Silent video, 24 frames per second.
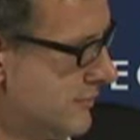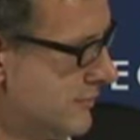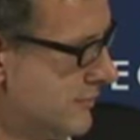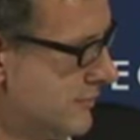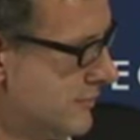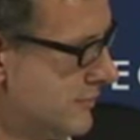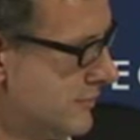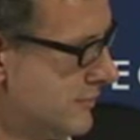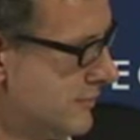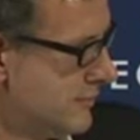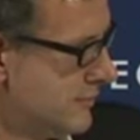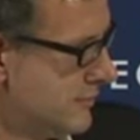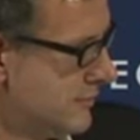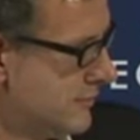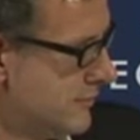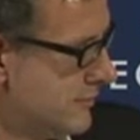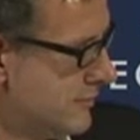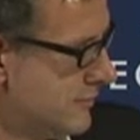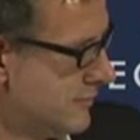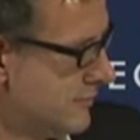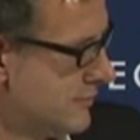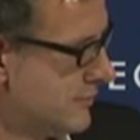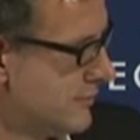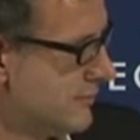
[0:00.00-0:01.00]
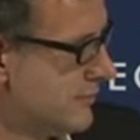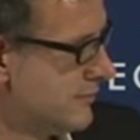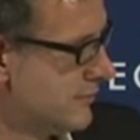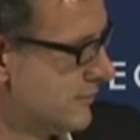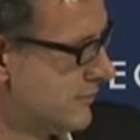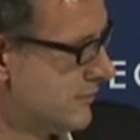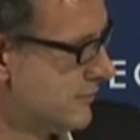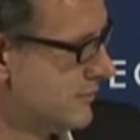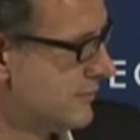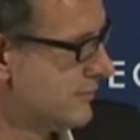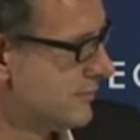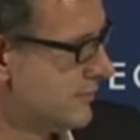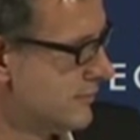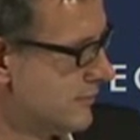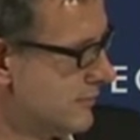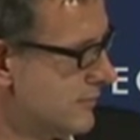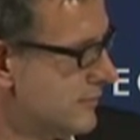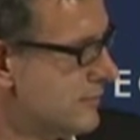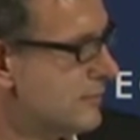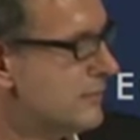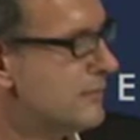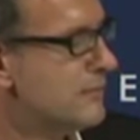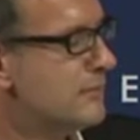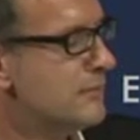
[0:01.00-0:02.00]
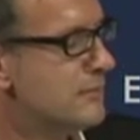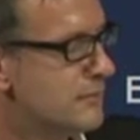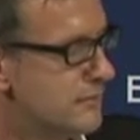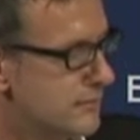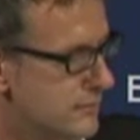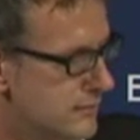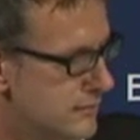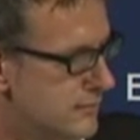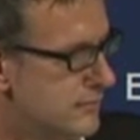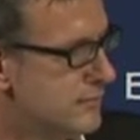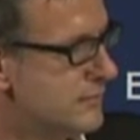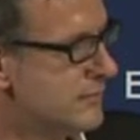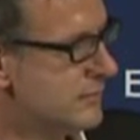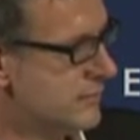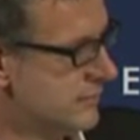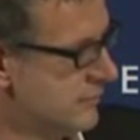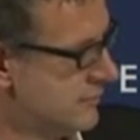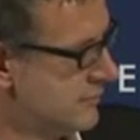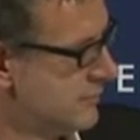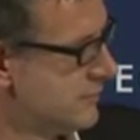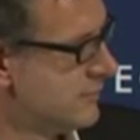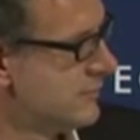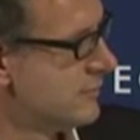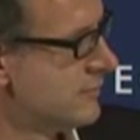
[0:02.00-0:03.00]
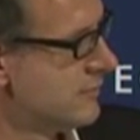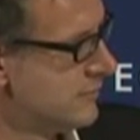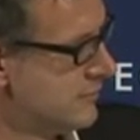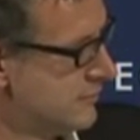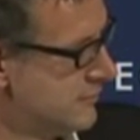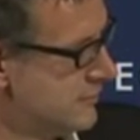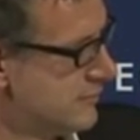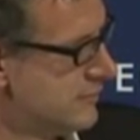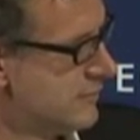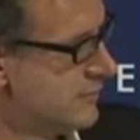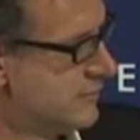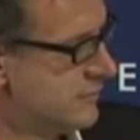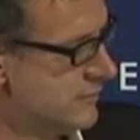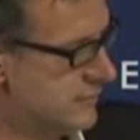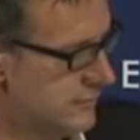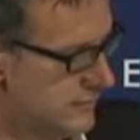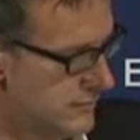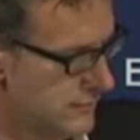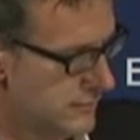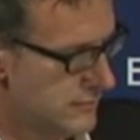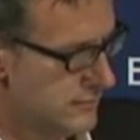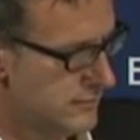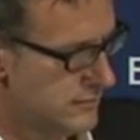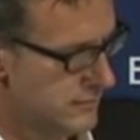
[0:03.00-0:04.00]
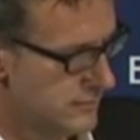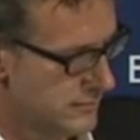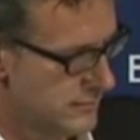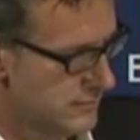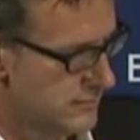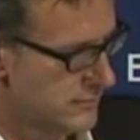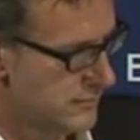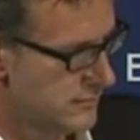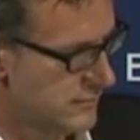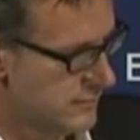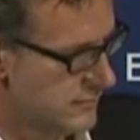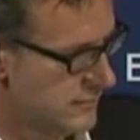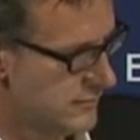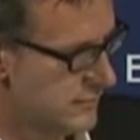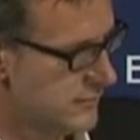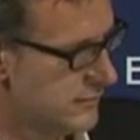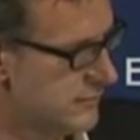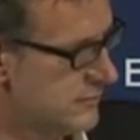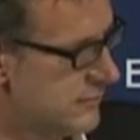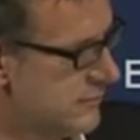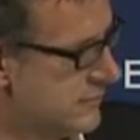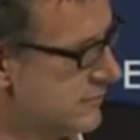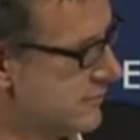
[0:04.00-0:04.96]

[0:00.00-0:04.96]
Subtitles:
[no speech]